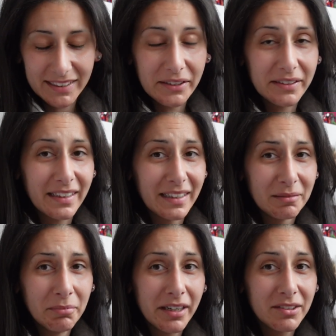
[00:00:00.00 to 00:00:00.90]
So yeah,
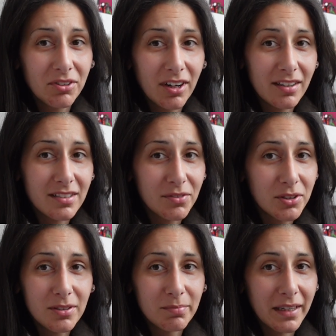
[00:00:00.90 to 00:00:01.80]
my advice if
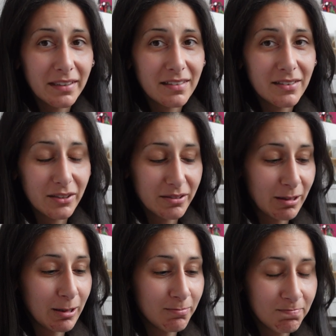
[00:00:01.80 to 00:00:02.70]
using baking soda,
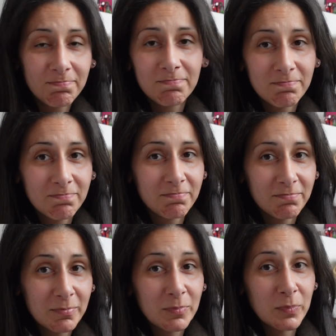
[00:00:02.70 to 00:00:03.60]

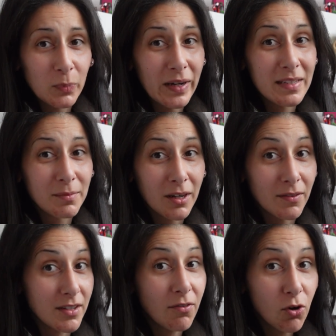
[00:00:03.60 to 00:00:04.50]
wear some
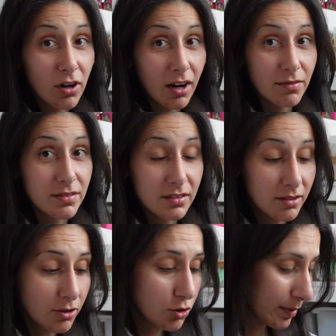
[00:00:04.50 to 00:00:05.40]
gloves. I've got gloves,
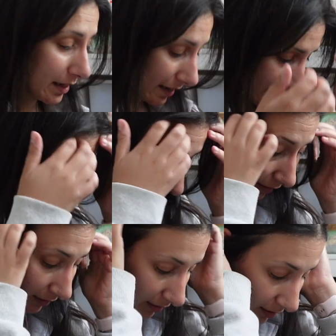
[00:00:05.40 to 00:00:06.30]
I've just been
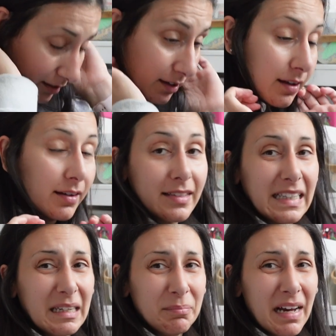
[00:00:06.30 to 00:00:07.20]
lazy.
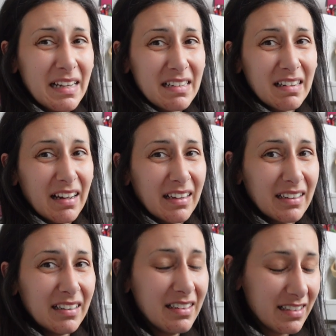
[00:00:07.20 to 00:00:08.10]
So yeah, my hands are like
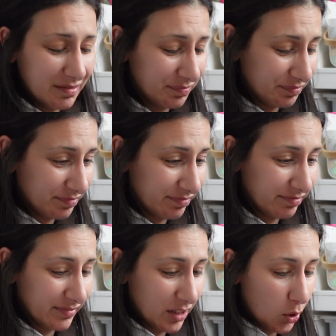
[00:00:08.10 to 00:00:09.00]

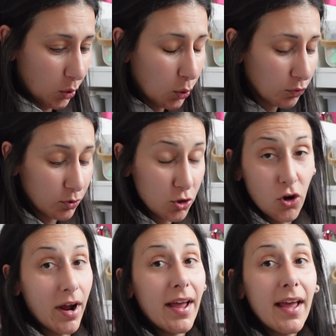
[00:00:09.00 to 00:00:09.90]
awful and dry.